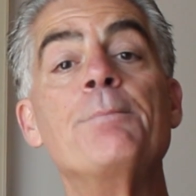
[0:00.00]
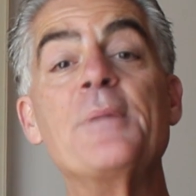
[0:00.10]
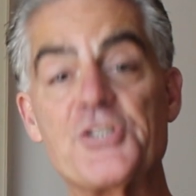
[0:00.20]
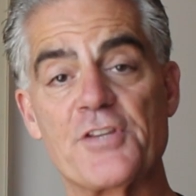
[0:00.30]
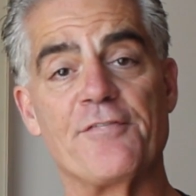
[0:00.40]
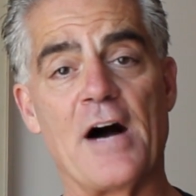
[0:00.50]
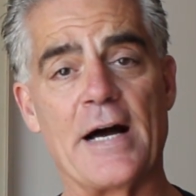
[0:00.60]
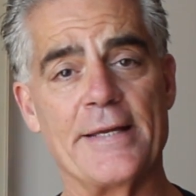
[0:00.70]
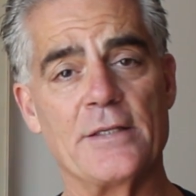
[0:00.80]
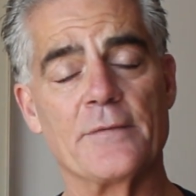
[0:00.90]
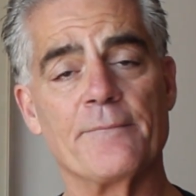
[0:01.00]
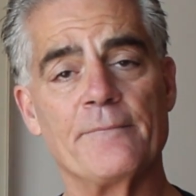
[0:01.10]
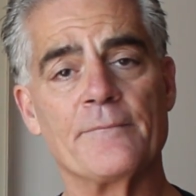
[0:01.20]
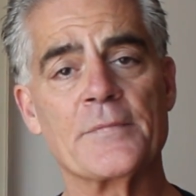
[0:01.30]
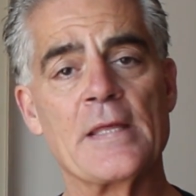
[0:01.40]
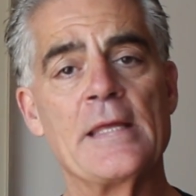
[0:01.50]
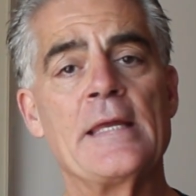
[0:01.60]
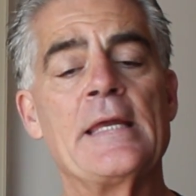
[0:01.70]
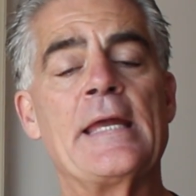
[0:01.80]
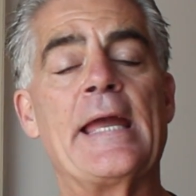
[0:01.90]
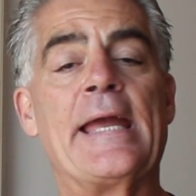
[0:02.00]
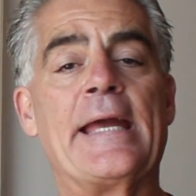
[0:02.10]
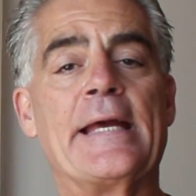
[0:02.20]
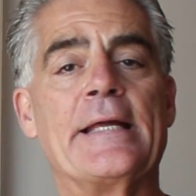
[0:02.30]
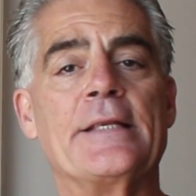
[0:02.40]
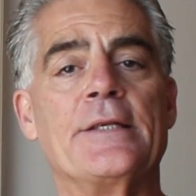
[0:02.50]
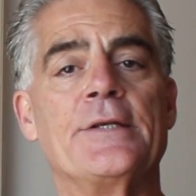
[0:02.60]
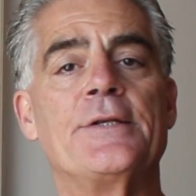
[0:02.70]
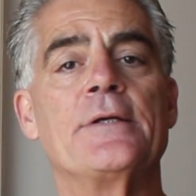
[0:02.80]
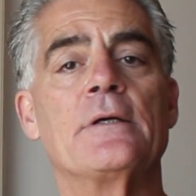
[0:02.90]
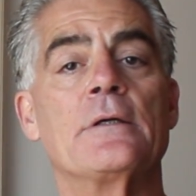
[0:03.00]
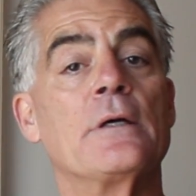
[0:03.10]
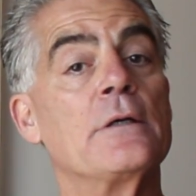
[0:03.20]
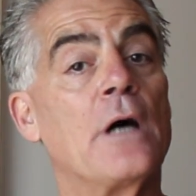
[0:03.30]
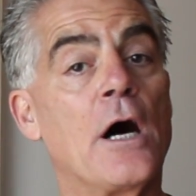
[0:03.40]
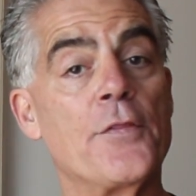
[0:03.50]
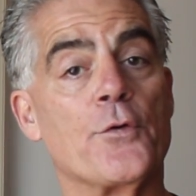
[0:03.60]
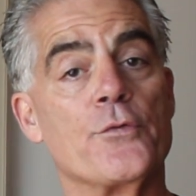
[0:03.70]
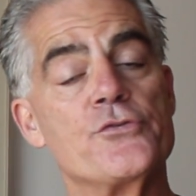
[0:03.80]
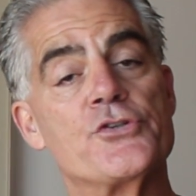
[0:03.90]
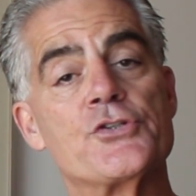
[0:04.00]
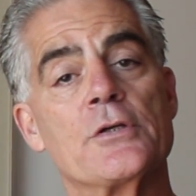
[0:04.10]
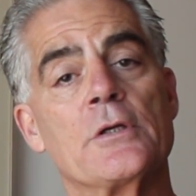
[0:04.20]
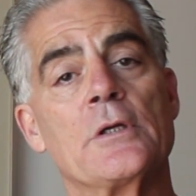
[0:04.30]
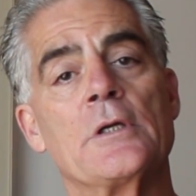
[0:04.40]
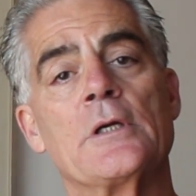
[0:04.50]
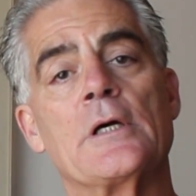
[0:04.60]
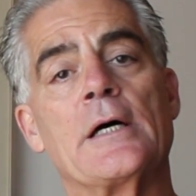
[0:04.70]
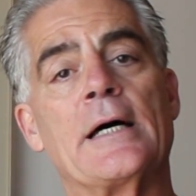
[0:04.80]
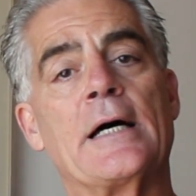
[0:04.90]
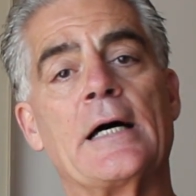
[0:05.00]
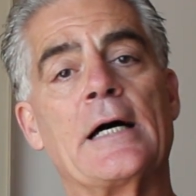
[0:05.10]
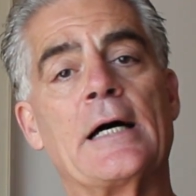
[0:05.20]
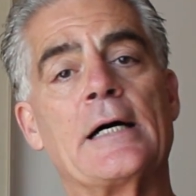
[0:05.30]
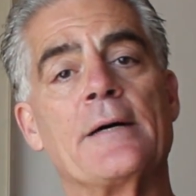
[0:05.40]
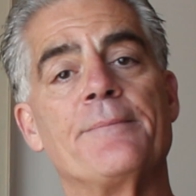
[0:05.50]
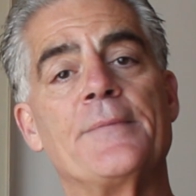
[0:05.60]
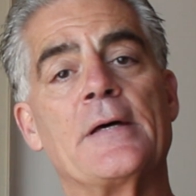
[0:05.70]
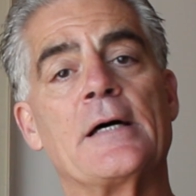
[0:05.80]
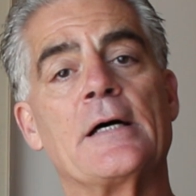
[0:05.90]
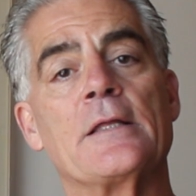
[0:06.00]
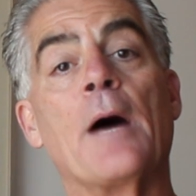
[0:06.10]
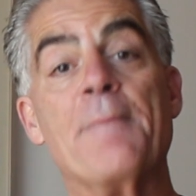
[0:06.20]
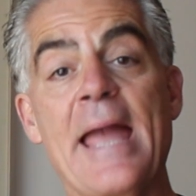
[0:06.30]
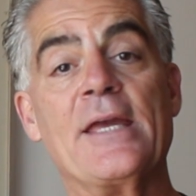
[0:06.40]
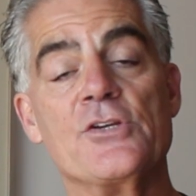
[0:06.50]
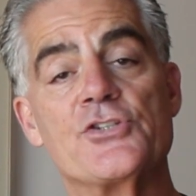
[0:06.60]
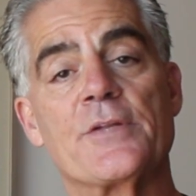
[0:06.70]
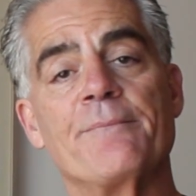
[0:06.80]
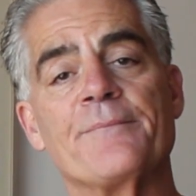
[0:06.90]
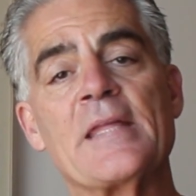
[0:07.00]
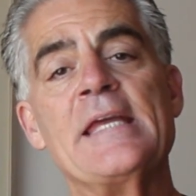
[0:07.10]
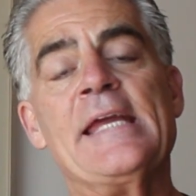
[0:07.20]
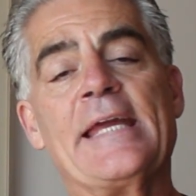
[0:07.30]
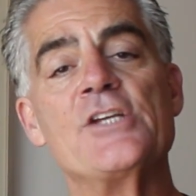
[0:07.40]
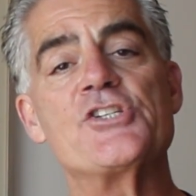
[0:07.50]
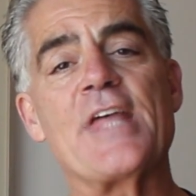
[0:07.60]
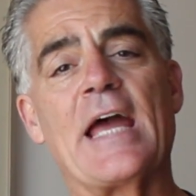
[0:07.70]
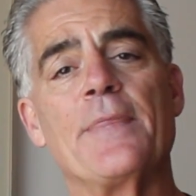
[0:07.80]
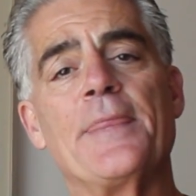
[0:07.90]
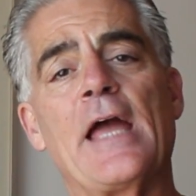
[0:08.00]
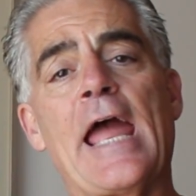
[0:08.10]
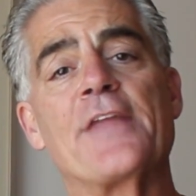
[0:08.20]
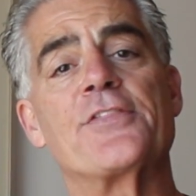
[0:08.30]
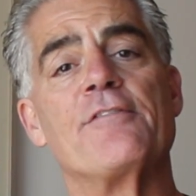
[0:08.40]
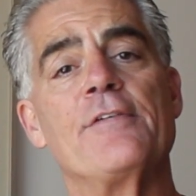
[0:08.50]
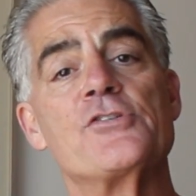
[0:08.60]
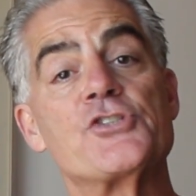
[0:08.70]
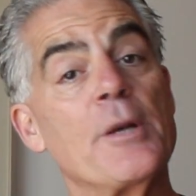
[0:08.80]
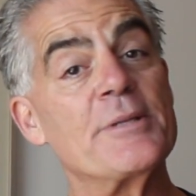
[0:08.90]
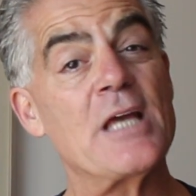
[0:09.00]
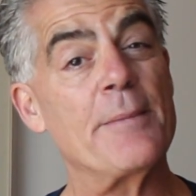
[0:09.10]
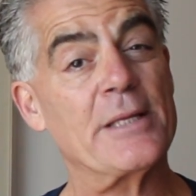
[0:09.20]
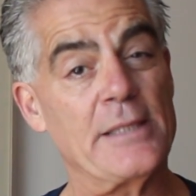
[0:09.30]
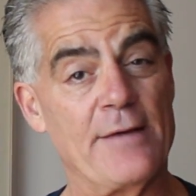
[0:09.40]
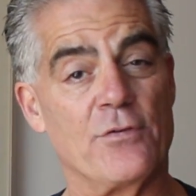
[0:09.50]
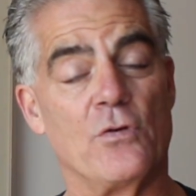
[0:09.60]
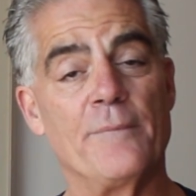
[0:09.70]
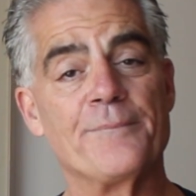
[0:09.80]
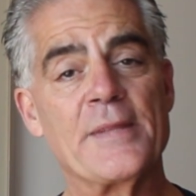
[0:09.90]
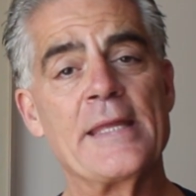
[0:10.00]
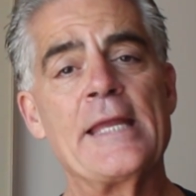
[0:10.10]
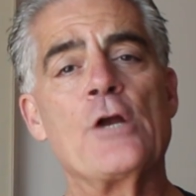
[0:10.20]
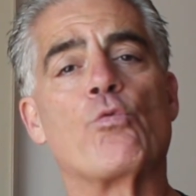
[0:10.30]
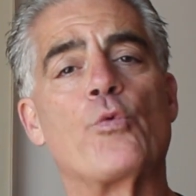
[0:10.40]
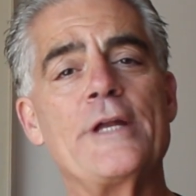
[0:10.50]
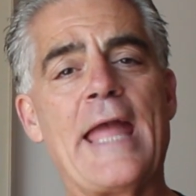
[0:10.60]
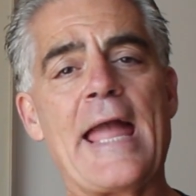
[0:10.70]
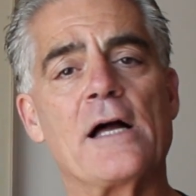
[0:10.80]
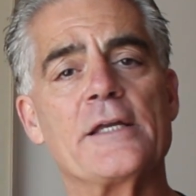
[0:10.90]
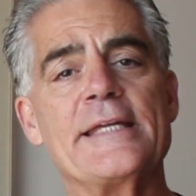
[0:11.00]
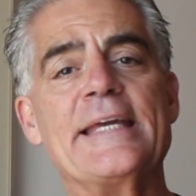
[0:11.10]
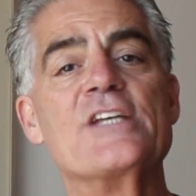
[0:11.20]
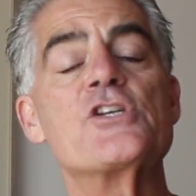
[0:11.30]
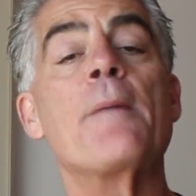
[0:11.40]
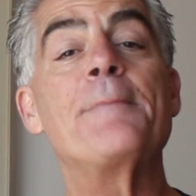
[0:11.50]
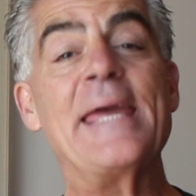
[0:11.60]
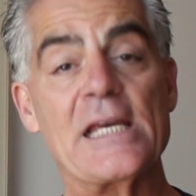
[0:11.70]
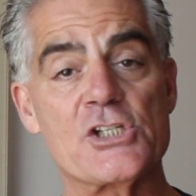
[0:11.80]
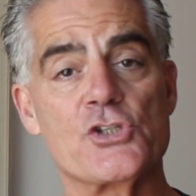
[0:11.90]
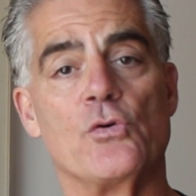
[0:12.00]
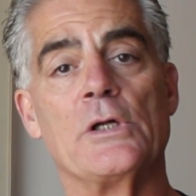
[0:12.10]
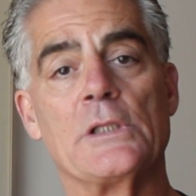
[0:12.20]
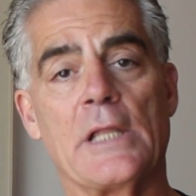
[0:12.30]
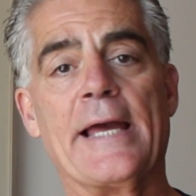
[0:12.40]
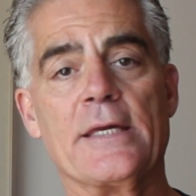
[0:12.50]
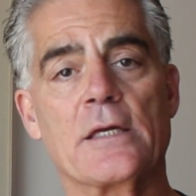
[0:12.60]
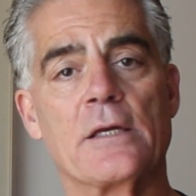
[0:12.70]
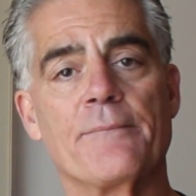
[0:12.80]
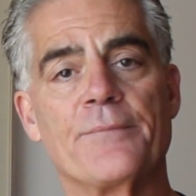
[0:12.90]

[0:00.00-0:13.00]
mystified and others uh, uh, uh, amazed is that at the subatomic level, reality is pixel-like,